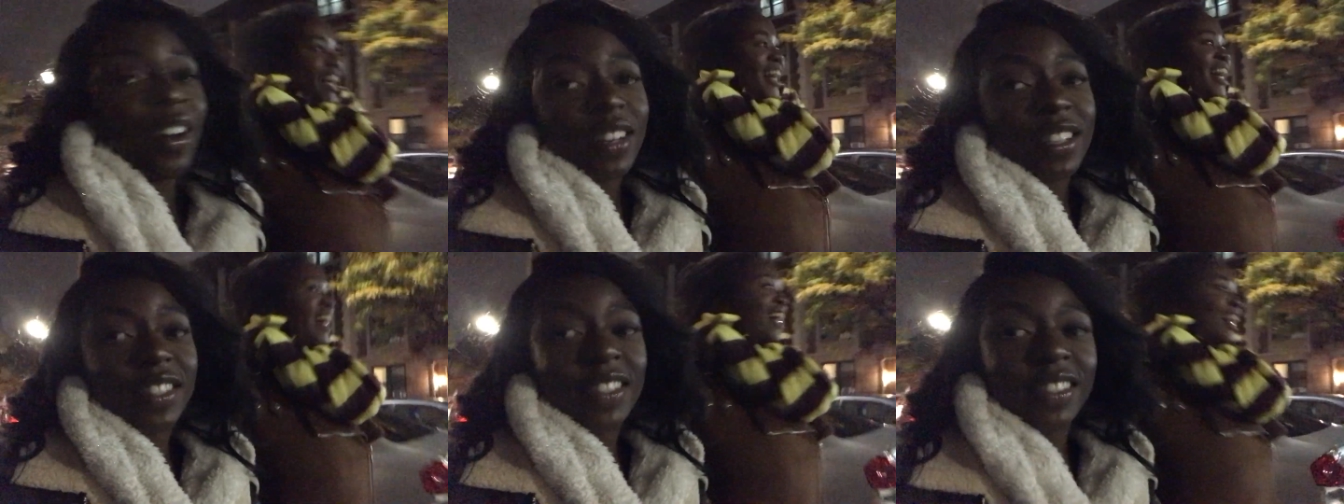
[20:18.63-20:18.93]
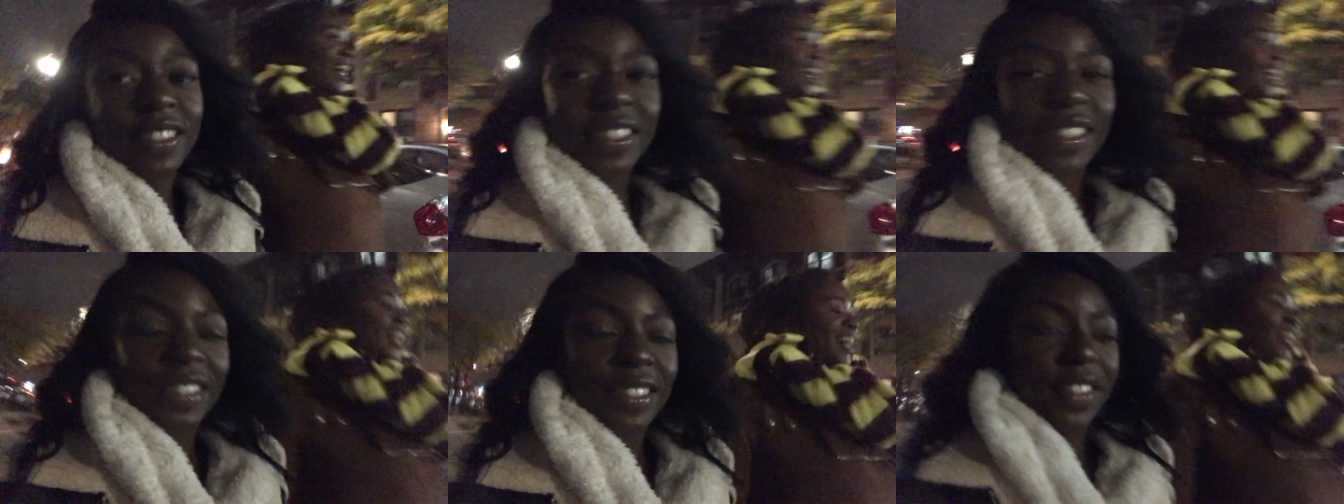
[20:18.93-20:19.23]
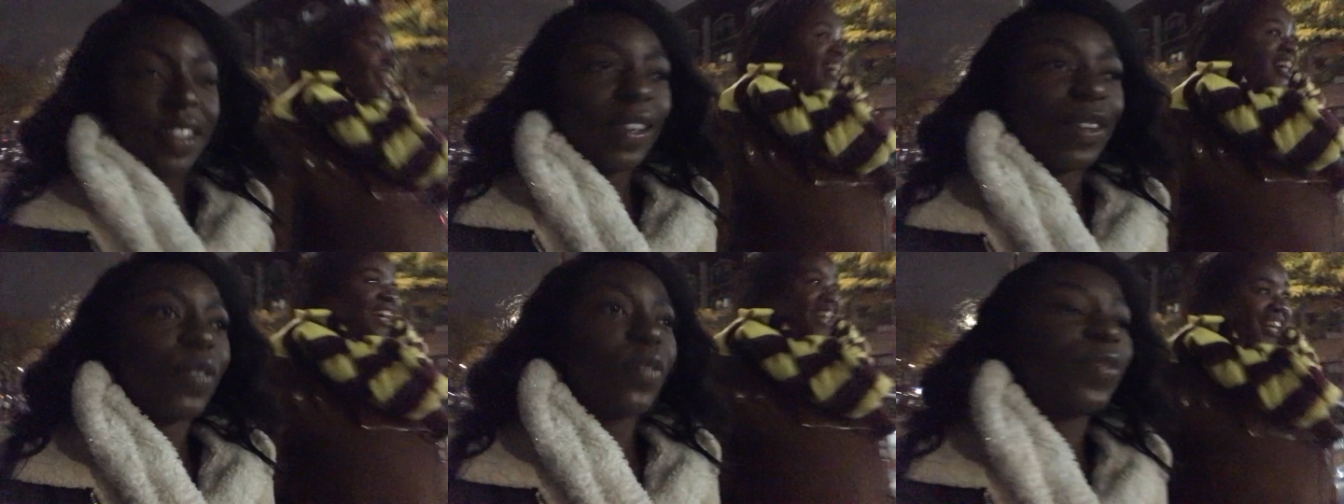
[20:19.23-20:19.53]
Honestly, just
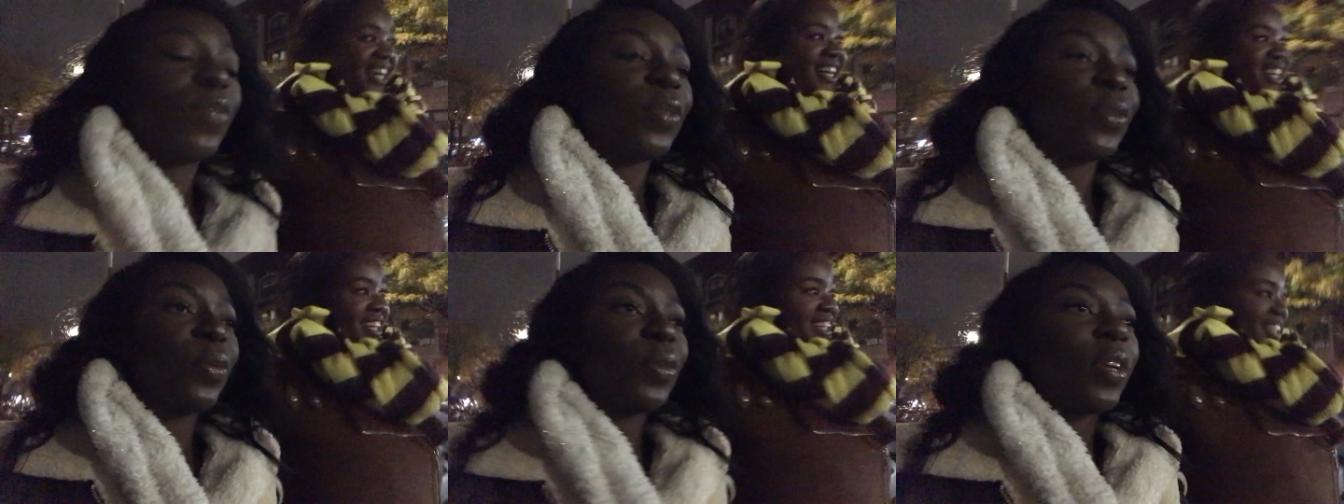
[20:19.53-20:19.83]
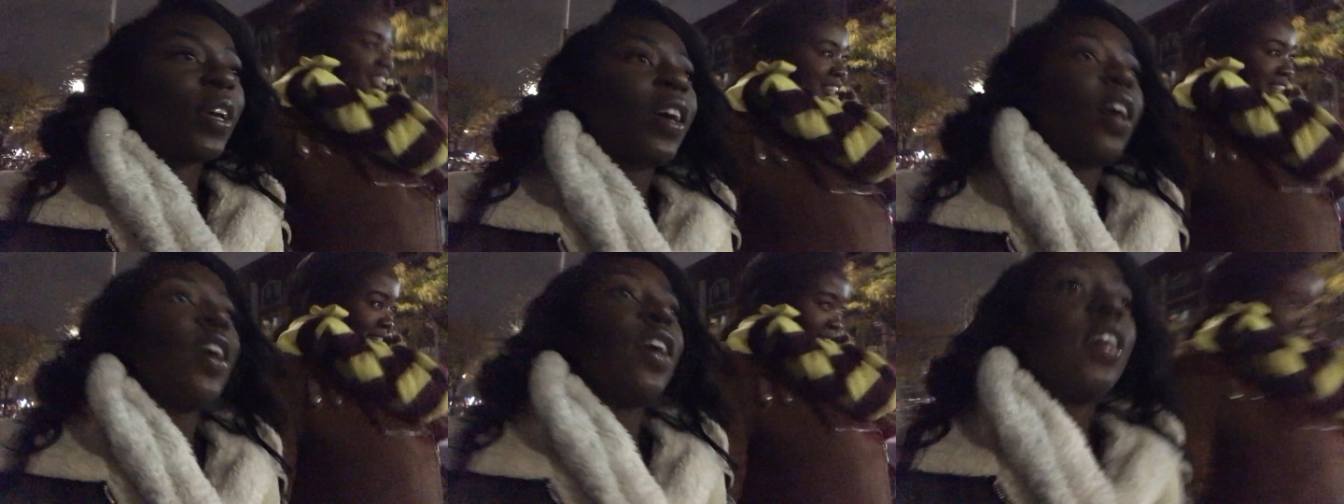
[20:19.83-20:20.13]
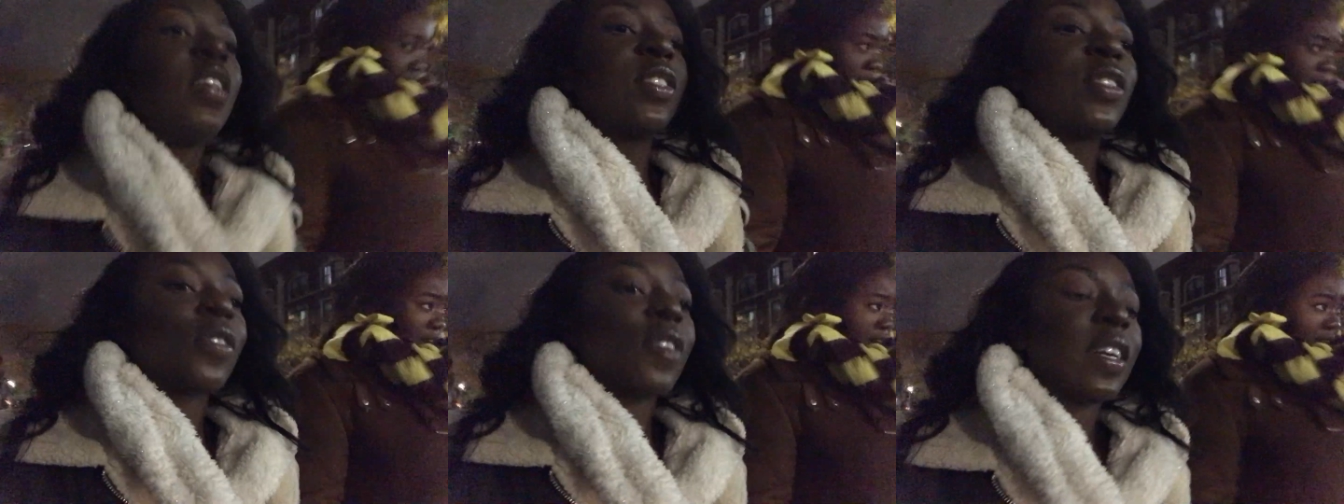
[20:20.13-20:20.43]
needed food.
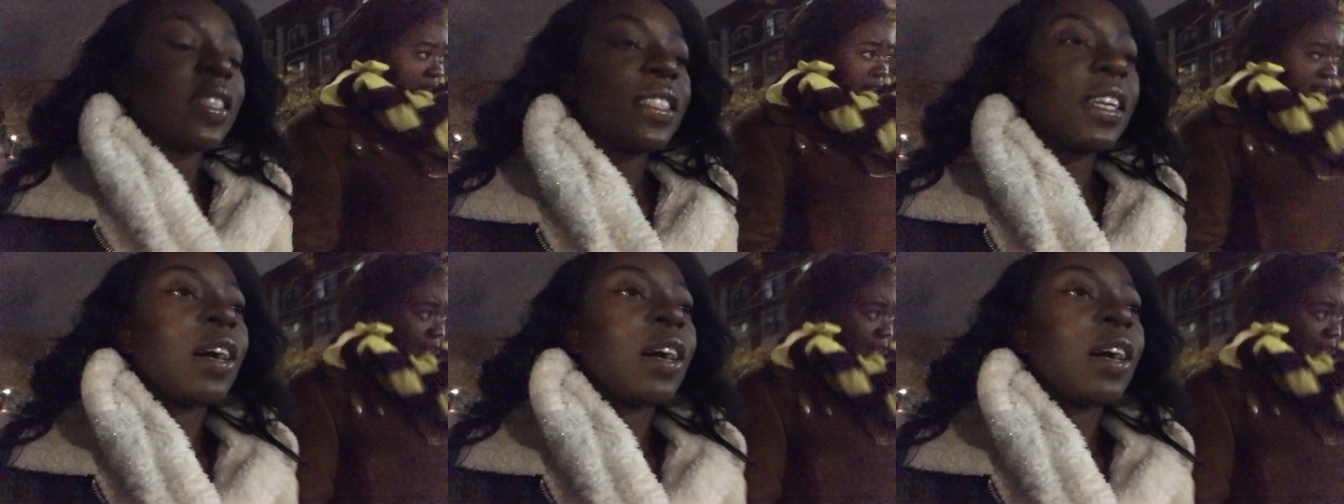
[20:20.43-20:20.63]
So right